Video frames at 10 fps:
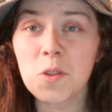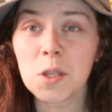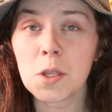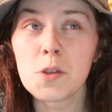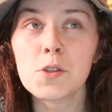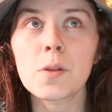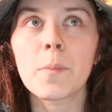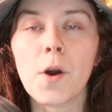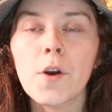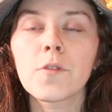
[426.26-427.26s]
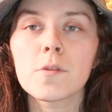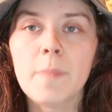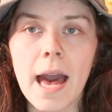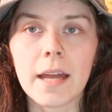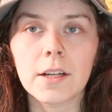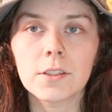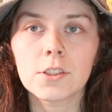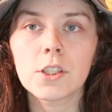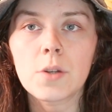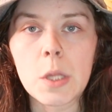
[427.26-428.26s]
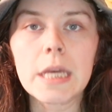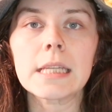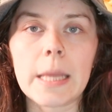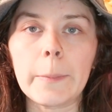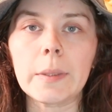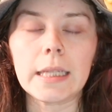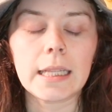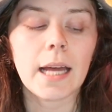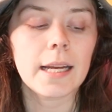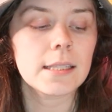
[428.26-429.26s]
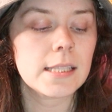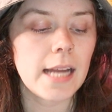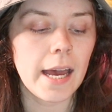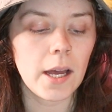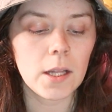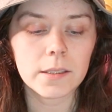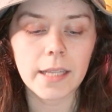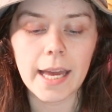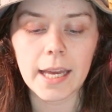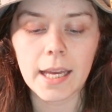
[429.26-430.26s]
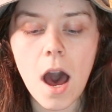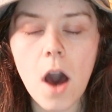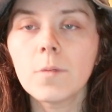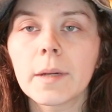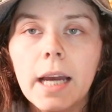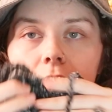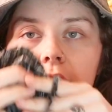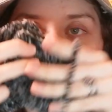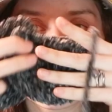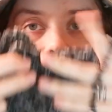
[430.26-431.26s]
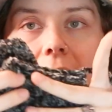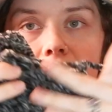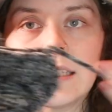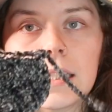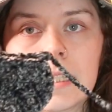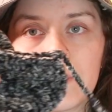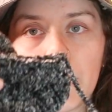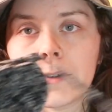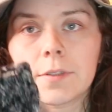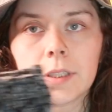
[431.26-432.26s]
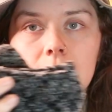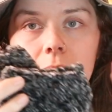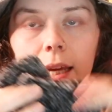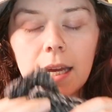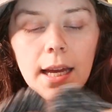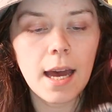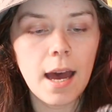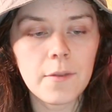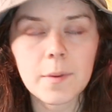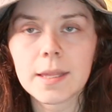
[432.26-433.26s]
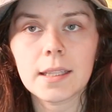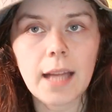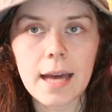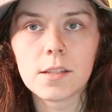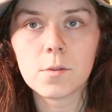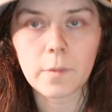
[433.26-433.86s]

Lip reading: think this is the perfect pattern to do the assembly line style. Like, oh my gosh, it just ends perfectly with the last